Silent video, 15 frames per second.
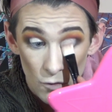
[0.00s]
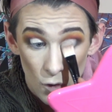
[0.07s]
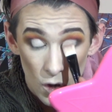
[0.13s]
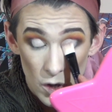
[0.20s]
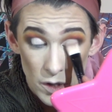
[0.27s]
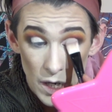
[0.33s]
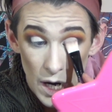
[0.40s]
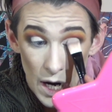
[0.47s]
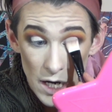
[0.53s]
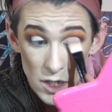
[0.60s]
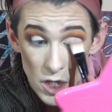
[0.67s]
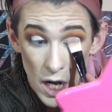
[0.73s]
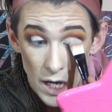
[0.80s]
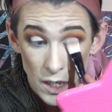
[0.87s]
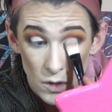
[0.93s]
for the
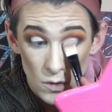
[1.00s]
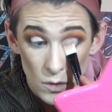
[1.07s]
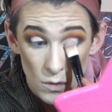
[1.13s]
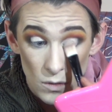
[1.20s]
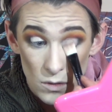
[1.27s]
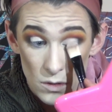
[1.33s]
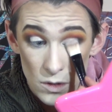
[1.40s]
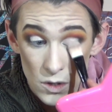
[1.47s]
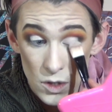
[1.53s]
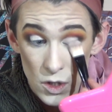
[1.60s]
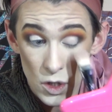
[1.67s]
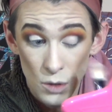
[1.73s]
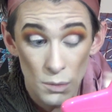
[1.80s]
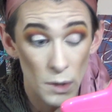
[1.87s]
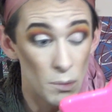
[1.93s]
eyeshadow
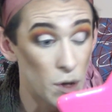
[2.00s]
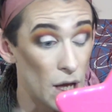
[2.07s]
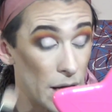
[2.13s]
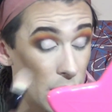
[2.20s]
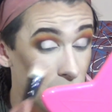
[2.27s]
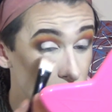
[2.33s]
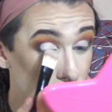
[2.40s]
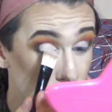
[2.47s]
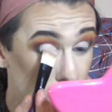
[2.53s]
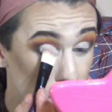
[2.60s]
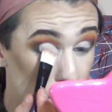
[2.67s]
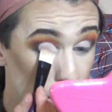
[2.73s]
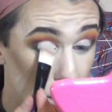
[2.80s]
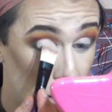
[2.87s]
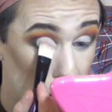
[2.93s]
to be placed.